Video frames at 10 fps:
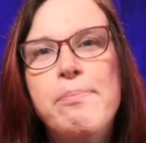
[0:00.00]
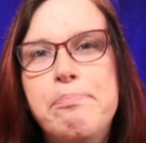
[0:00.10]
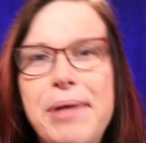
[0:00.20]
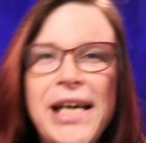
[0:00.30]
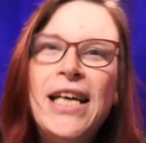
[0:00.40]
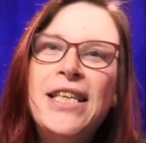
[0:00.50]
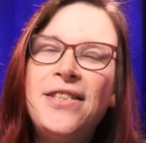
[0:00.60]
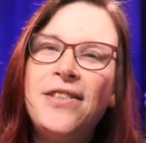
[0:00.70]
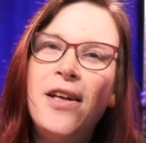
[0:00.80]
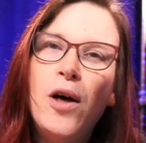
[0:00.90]

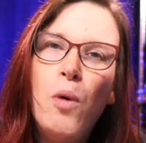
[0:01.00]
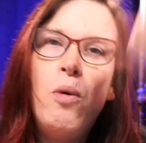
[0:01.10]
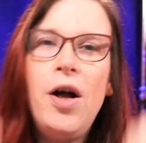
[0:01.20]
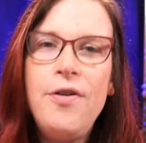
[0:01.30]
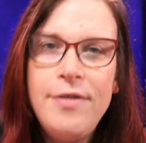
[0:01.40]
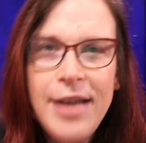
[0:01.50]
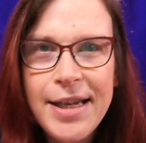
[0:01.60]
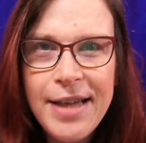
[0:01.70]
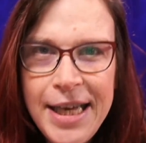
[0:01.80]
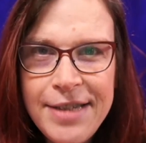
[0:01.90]
biggest one
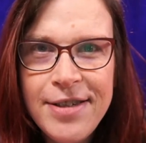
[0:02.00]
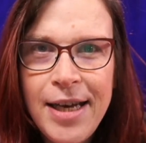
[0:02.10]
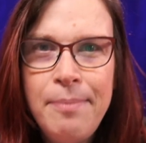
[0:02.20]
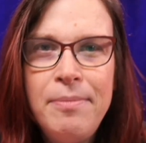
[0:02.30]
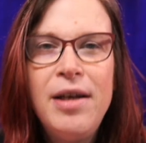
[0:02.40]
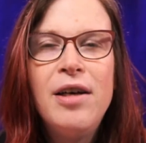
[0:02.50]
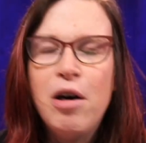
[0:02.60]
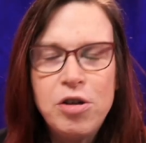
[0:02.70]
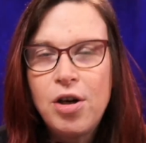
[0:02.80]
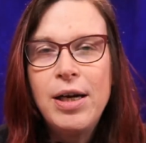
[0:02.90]
that
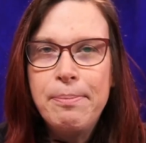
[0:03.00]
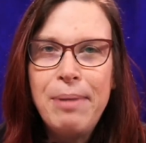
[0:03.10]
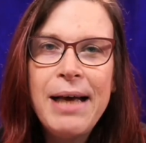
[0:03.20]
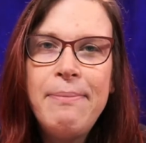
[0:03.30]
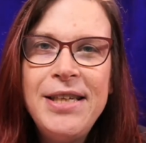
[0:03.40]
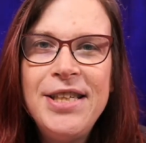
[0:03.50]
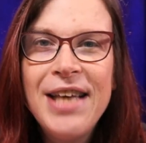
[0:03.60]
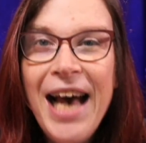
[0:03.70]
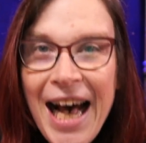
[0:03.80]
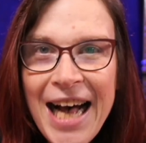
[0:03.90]
Blackmagic
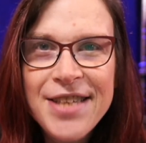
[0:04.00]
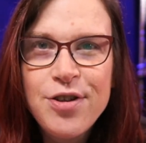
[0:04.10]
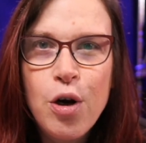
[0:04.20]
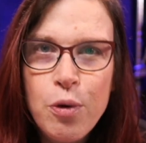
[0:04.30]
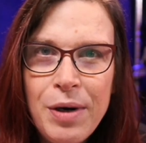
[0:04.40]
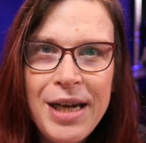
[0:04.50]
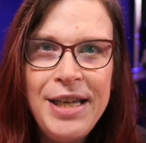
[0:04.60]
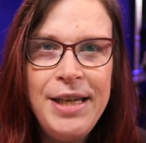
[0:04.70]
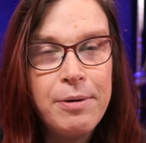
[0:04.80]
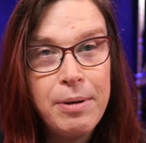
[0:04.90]
has
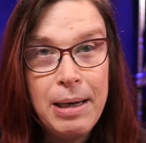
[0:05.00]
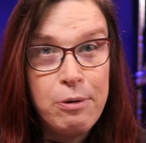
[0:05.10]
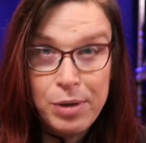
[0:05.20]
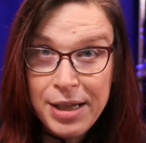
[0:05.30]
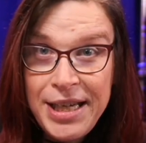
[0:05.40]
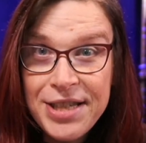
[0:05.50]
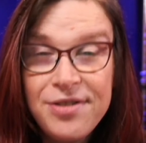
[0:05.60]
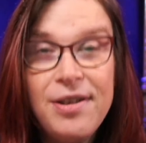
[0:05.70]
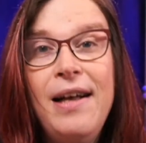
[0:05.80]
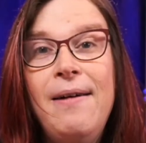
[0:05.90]
already
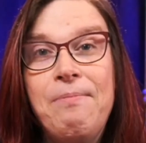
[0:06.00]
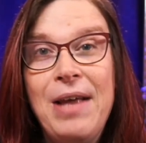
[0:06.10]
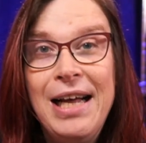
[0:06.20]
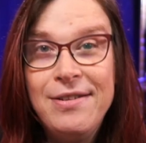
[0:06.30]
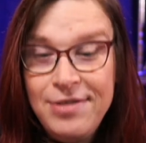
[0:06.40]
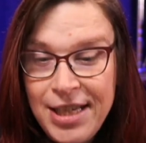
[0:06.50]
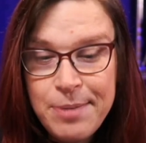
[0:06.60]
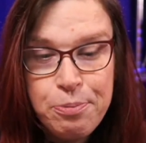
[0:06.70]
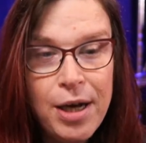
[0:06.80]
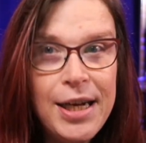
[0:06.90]
released. And this
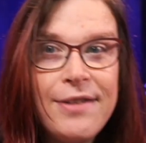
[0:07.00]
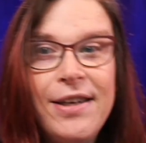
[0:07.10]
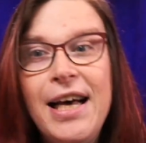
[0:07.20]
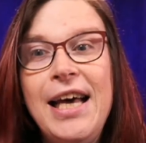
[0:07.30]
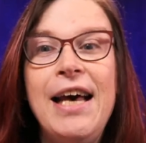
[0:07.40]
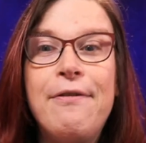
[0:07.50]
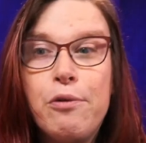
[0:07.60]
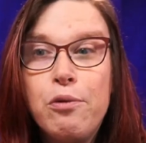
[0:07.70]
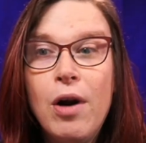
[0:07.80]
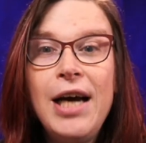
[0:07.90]
product that I have
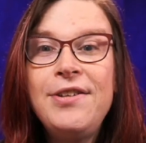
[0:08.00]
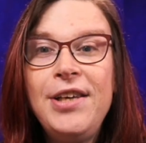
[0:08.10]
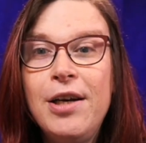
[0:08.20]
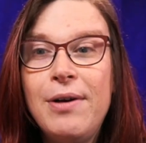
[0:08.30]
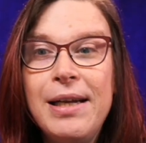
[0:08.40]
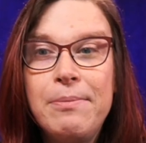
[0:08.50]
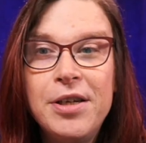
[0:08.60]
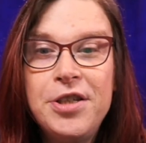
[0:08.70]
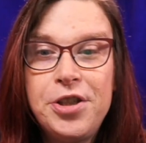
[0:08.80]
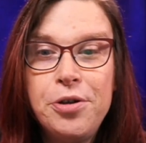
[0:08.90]
right here, and I'm going
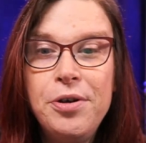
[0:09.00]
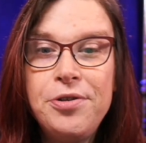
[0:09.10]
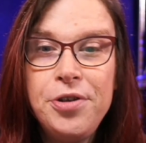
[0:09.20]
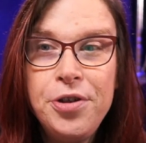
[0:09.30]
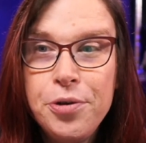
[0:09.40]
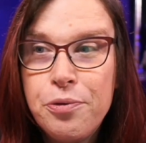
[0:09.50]
to show it to you